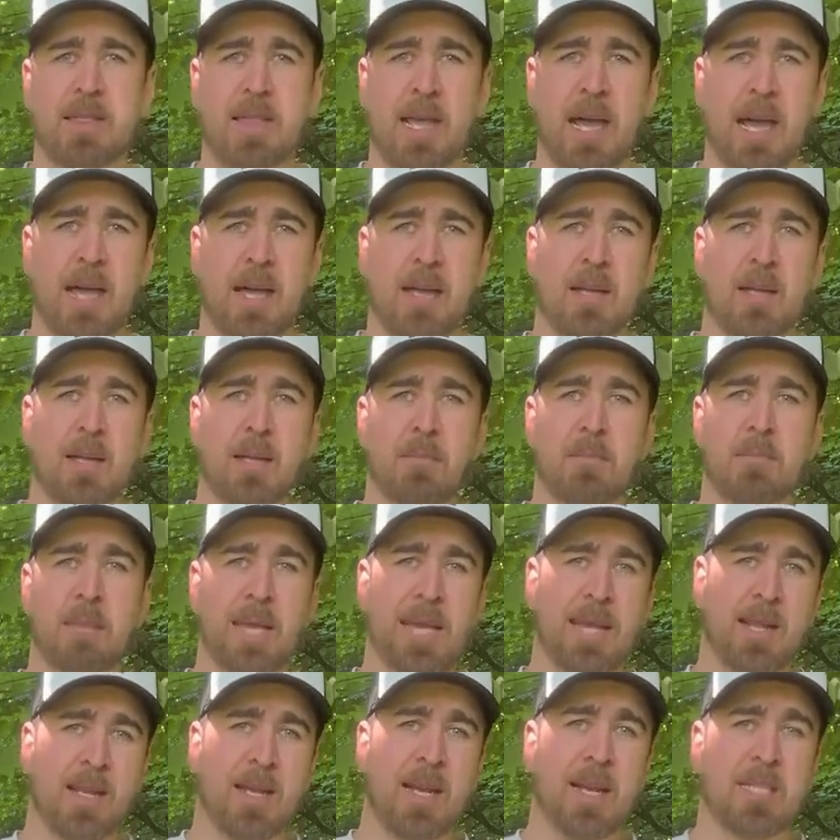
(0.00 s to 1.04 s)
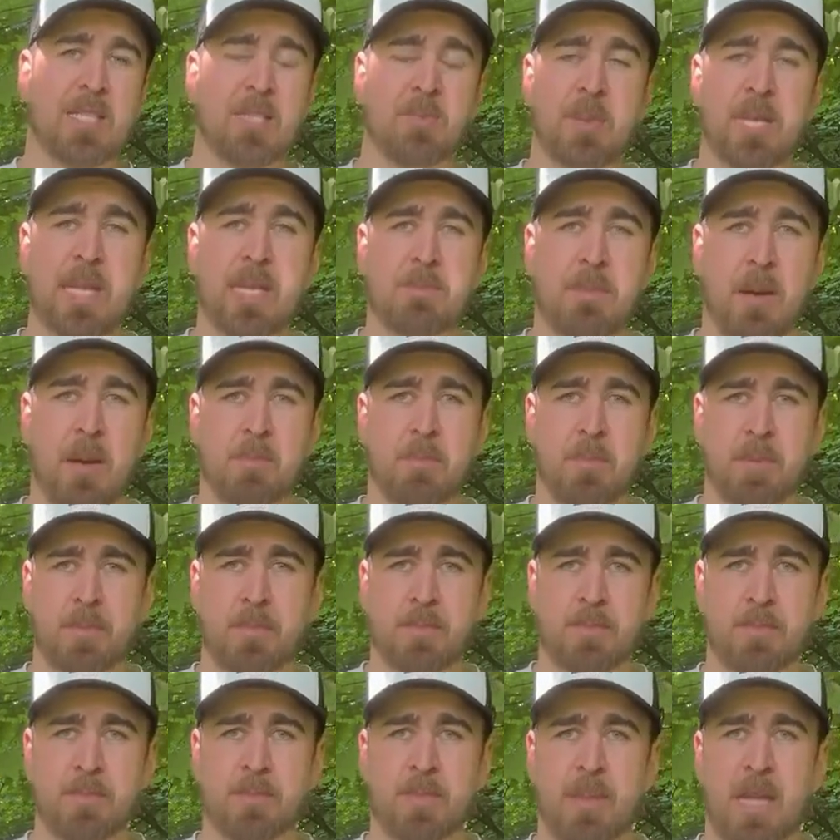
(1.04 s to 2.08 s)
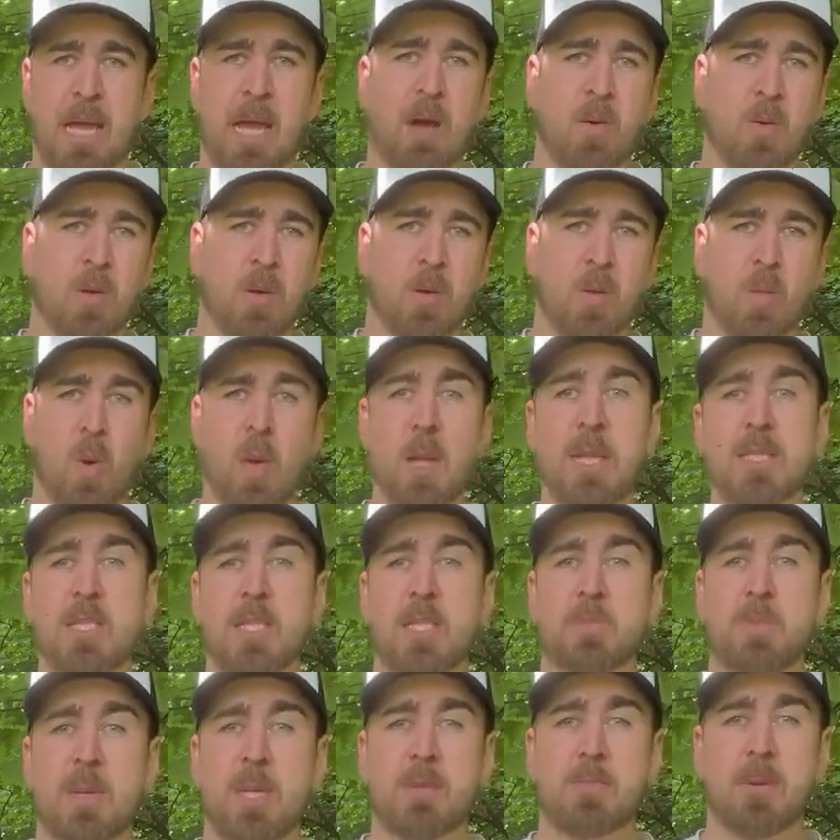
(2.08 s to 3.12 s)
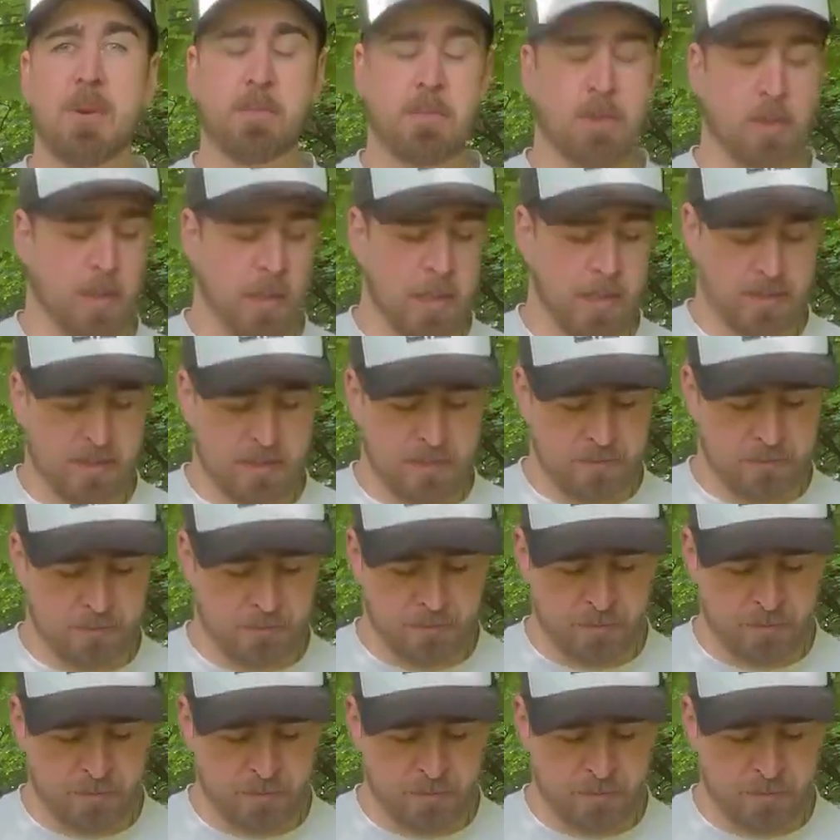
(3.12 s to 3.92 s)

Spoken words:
that being a speed bump. Now, what is a speed bump, you ask?